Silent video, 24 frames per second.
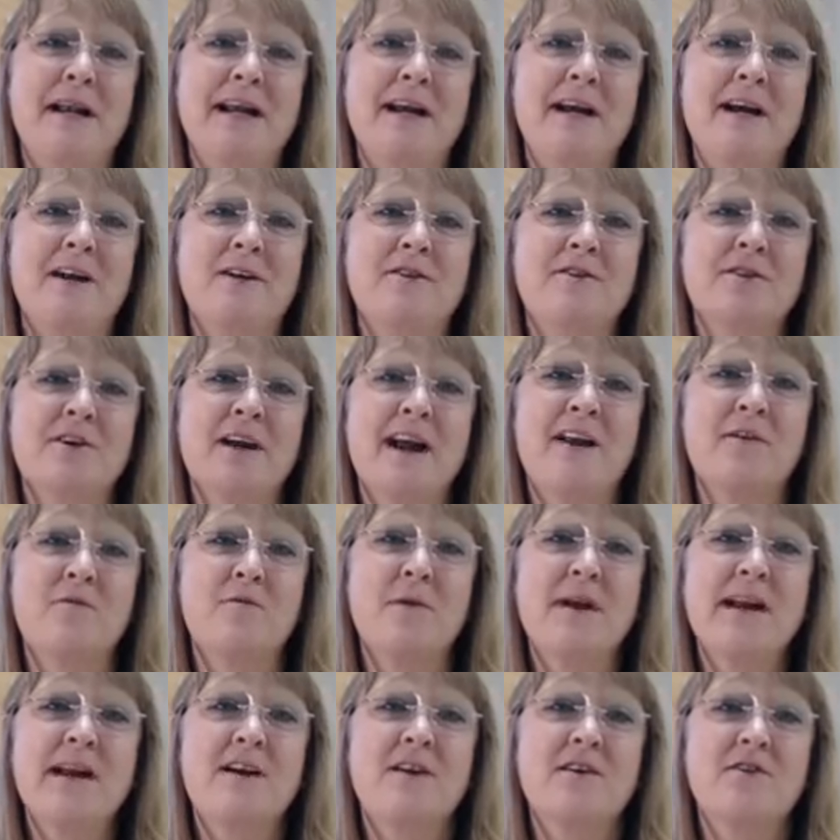Hunter, and
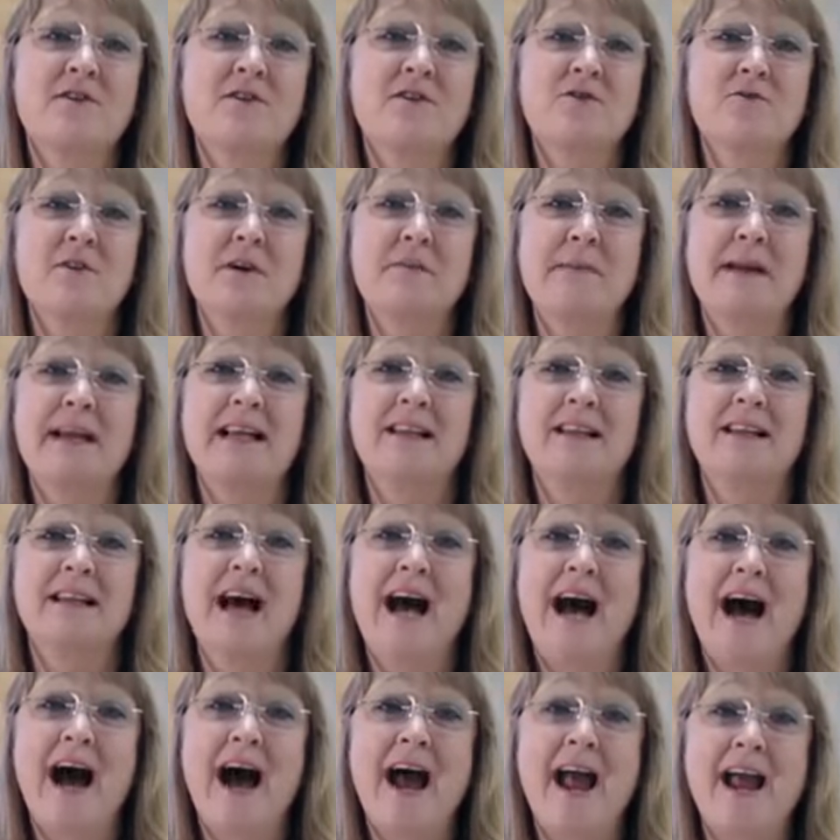we are streaming
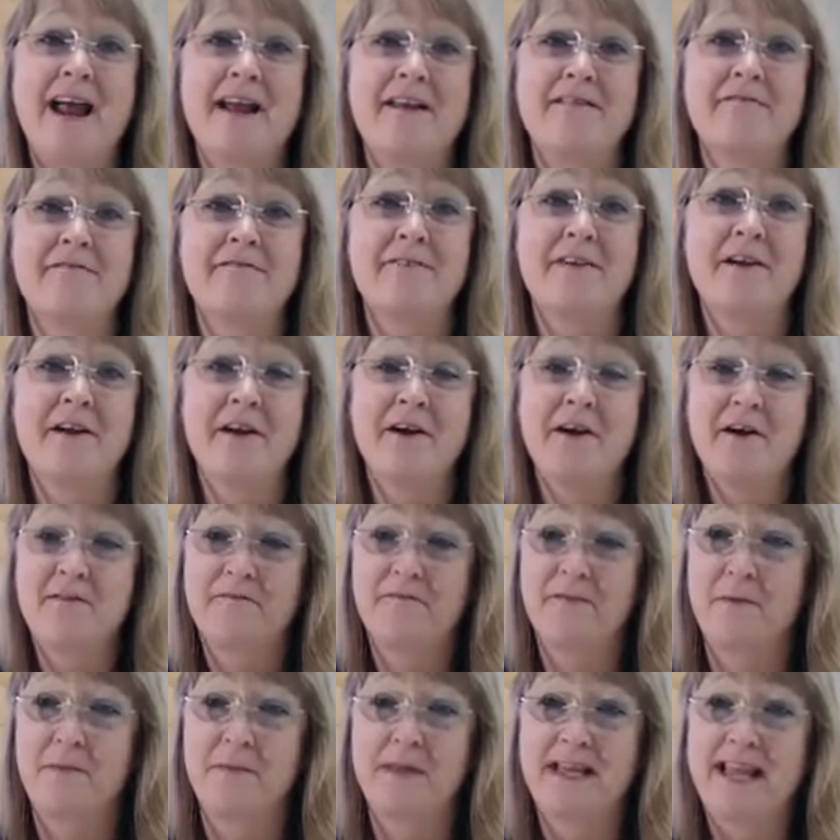live
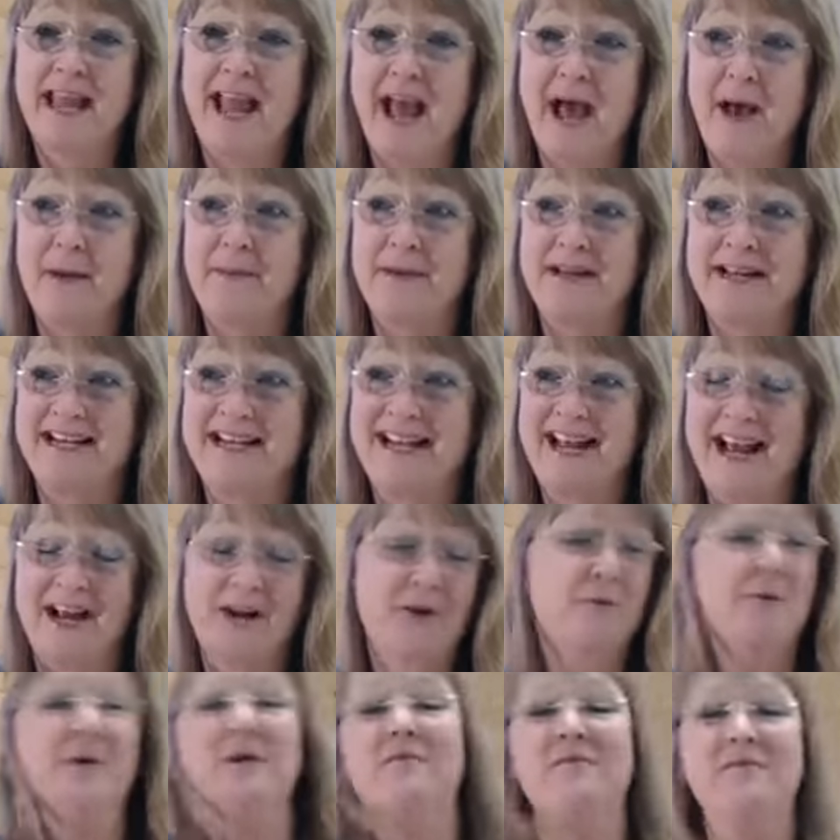from the cabin at
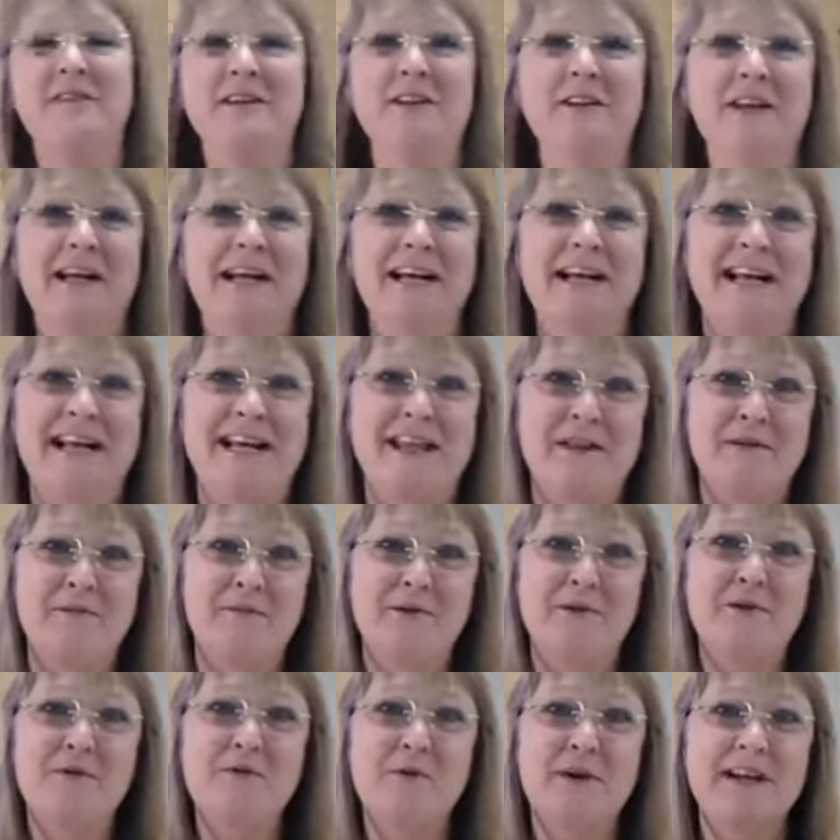Quilt Villa in the
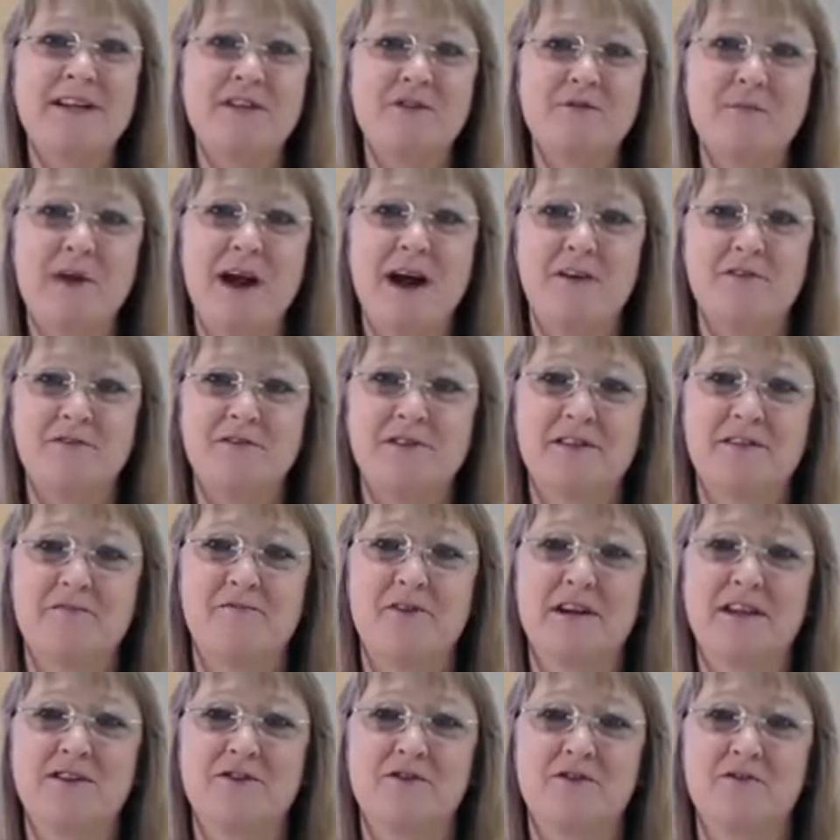Blue Ridge Mountains of
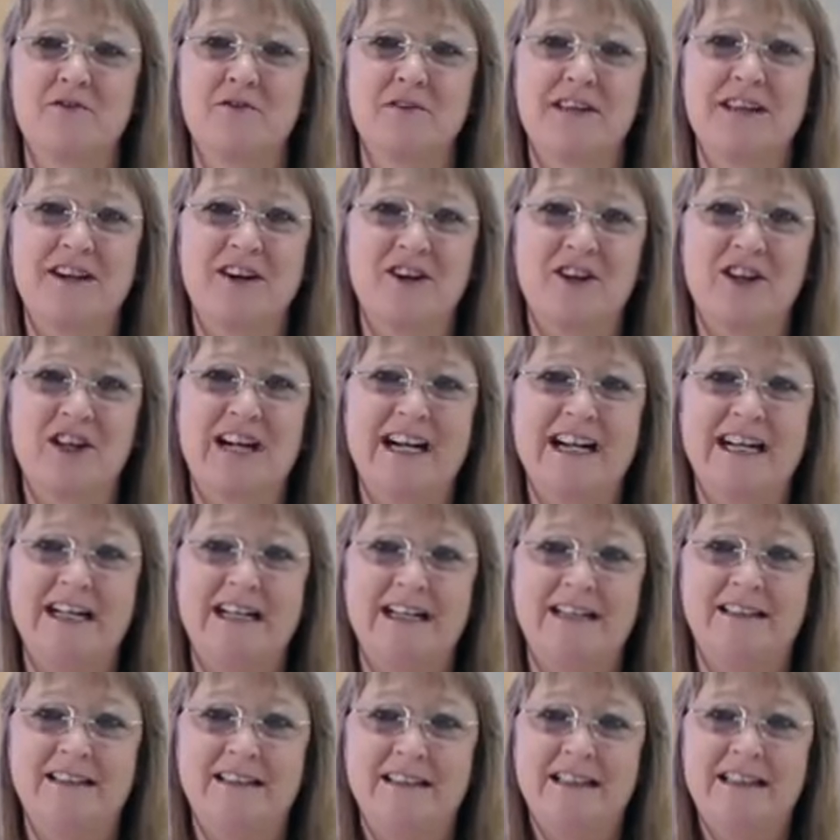Western North
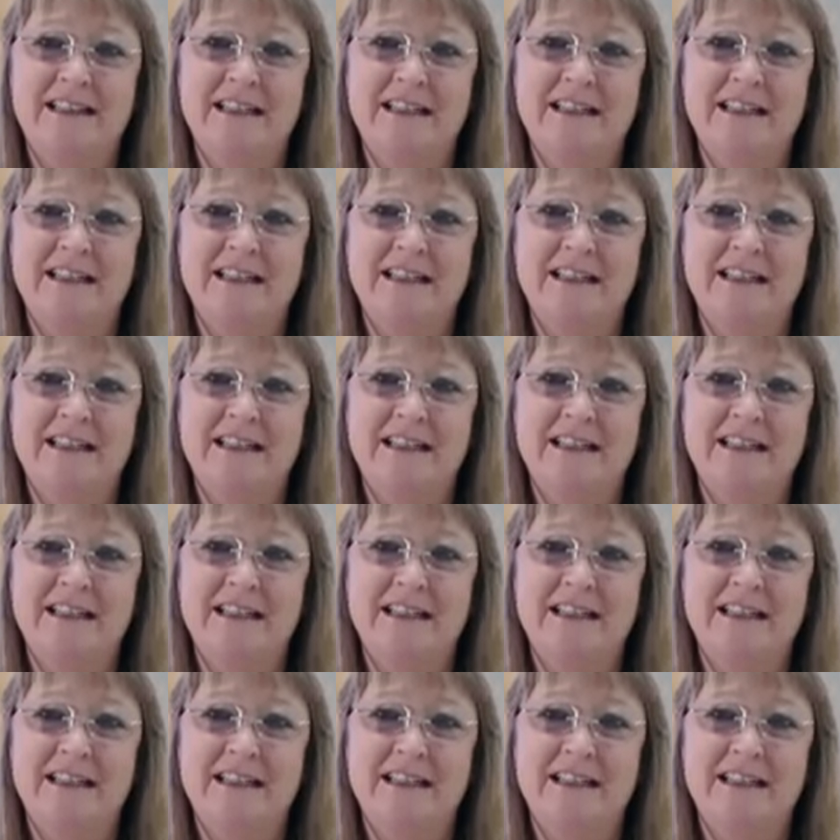Carolina.